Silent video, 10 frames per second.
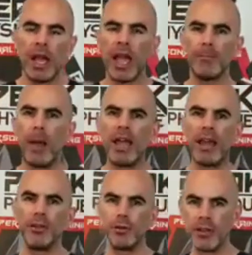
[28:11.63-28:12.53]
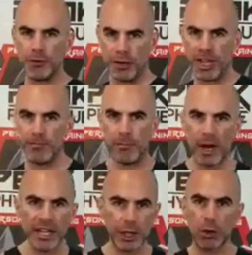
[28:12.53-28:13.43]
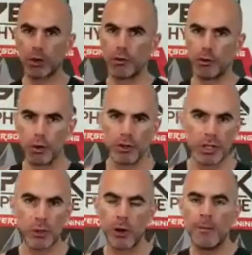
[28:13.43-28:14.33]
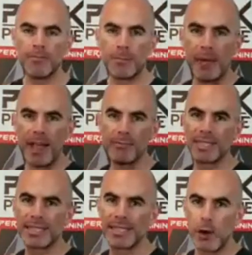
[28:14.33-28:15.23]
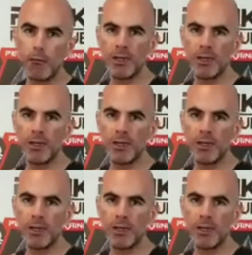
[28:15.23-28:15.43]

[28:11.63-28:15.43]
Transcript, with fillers: and, and, and you give your kid money to go to the grocery store by himself,